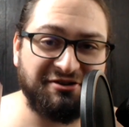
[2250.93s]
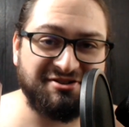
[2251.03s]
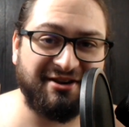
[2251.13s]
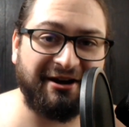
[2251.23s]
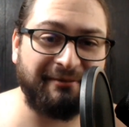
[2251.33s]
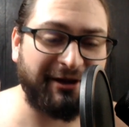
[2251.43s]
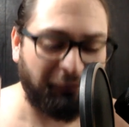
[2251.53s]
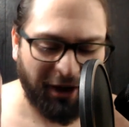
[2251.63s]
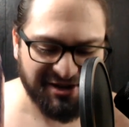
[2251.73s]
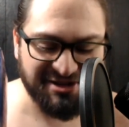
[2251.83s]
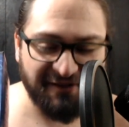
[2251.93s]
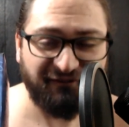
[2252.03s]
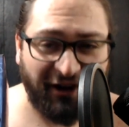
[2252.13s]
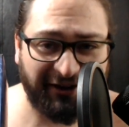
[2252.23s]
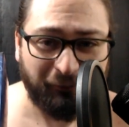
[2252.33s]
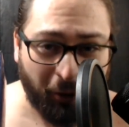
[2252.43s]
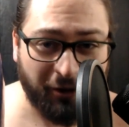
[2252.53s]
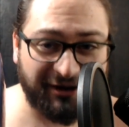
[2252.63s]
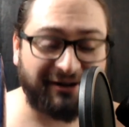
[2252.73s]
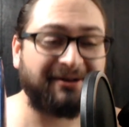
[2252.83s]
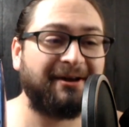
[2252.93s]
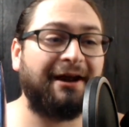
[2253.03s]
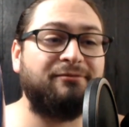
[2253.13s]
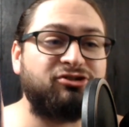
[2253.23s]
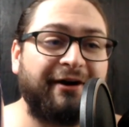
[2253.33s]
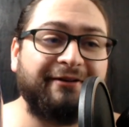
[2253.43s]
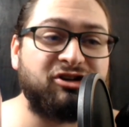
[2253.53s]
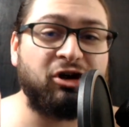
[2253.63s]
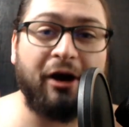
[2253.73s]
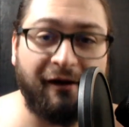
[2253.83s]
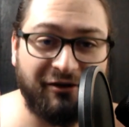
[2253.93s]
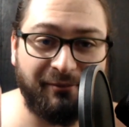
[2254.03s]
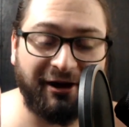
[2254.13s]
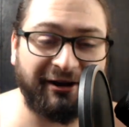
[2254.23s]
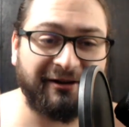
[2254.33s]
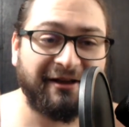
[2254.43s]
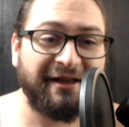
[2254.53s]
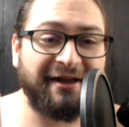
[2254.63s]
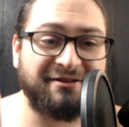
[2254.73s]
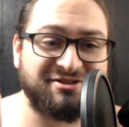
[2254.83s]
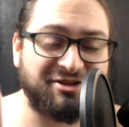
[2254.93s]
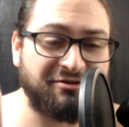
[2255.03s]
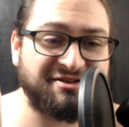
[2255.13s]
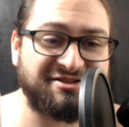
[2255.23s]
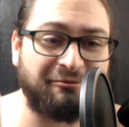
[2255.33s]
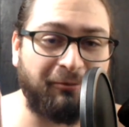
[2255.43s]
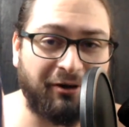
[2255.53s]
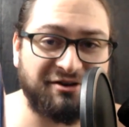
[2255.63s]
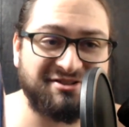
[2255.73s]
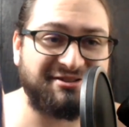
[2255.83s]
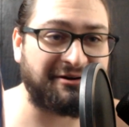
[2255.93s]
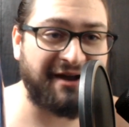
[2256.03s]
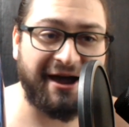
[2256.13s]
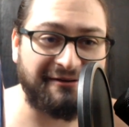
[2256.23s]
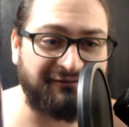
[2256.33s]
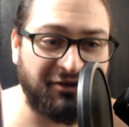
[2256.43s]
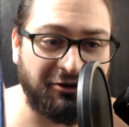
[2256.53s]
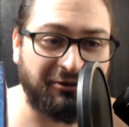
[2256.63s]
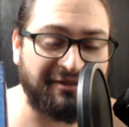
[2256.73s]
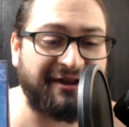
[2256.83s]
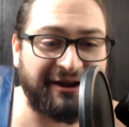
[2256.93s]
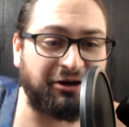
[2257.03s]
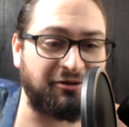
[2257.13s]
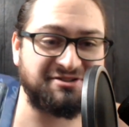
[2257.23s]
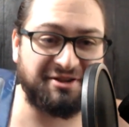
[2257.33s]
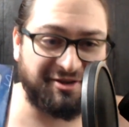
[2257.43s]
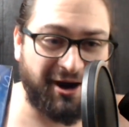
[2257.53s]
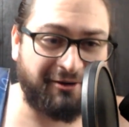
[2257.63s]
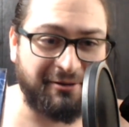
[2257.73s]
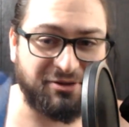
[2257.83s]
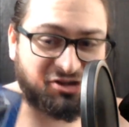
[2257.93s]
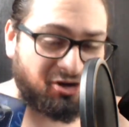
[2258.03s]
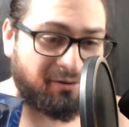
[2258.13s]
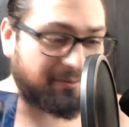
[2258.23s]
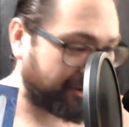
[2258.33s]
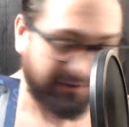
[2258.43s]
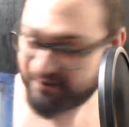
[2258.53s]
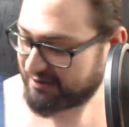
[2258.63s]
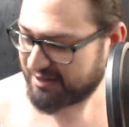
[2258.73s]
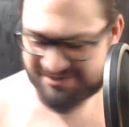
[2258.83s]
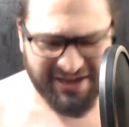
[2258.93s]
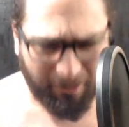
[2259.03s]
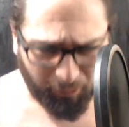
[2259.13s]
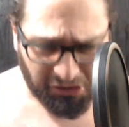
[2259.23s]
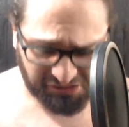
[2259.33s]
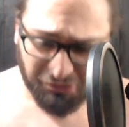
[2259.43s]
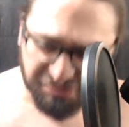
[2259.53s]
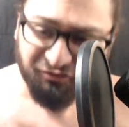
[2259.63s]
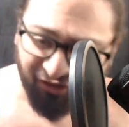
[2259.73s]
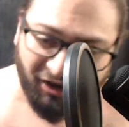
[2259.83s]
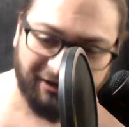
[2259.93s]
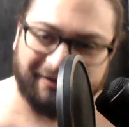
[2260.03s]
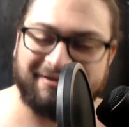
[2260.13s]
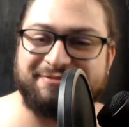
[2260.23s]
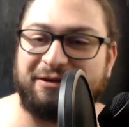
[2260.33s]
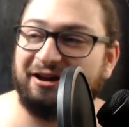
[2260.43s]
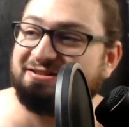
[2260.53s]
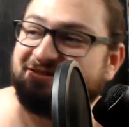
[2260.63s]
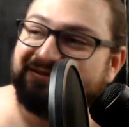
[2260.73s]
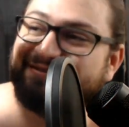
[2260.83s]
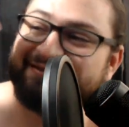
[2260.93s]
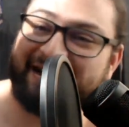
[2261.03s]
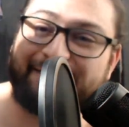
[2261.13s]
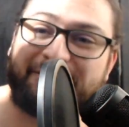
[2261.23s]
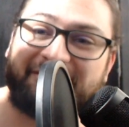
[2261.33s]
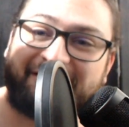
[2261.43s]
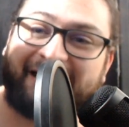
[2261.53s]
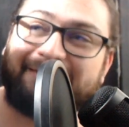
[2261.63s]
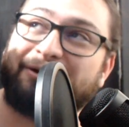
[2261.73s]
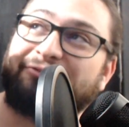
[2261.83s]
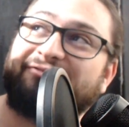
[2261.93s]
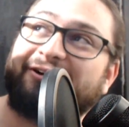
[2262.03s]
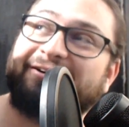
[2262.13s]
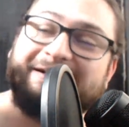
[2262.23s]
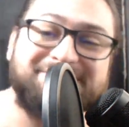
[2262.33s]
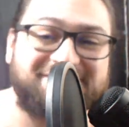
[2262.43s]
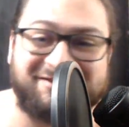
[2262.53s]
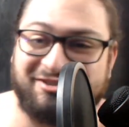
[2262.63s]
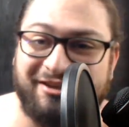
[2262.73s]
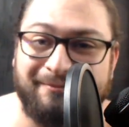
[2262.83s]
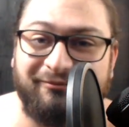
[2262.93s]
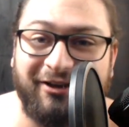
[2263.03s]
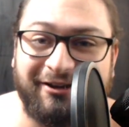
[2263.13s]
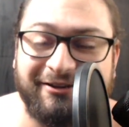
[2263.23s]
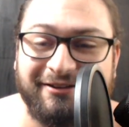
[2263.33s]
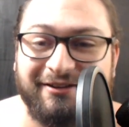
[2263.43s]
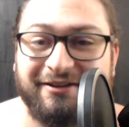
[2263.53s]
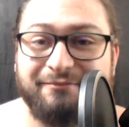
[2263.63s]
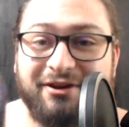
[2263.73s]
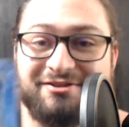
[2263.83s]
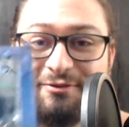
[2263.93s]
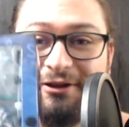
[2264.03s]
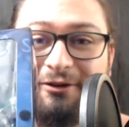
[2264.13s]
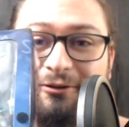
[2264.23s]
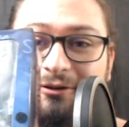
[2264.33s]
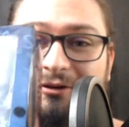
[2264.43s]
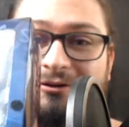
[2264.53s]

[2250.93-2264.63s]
night and I'm like, why isn't it fucking working? I'm trying to show everybody. And as soon as it works, they're not in view. And then I go into the dark room to show them and I'm like, it's not working. What the fuck? That's because it's got to be in the light, motherfucker. I'm such a dumb fuck. But it's really cool.